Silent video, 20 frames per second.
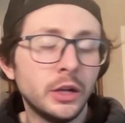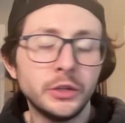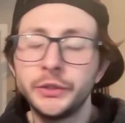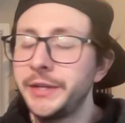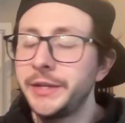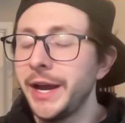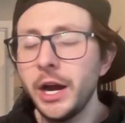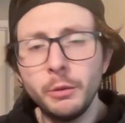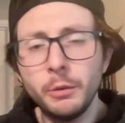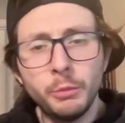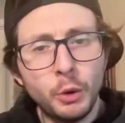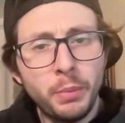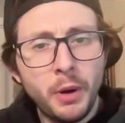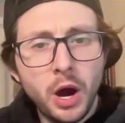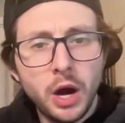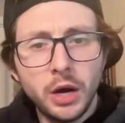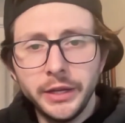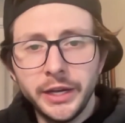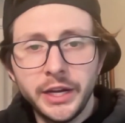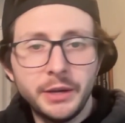Terrible
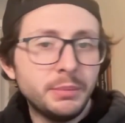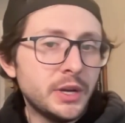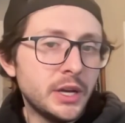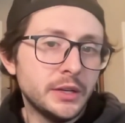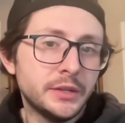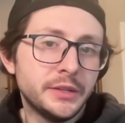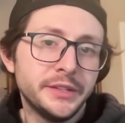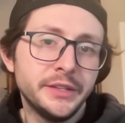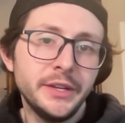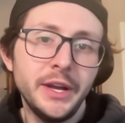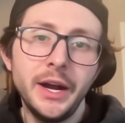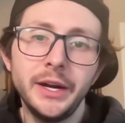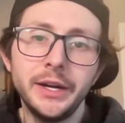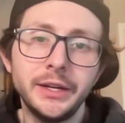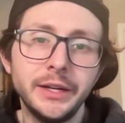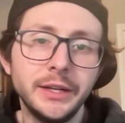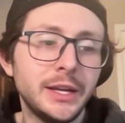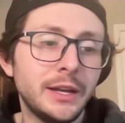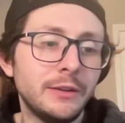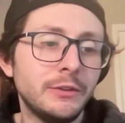parlay piece. Is not
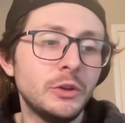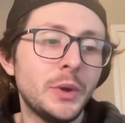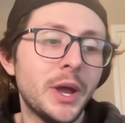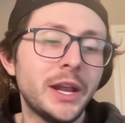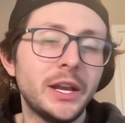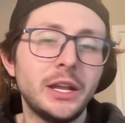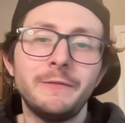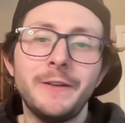going to give you any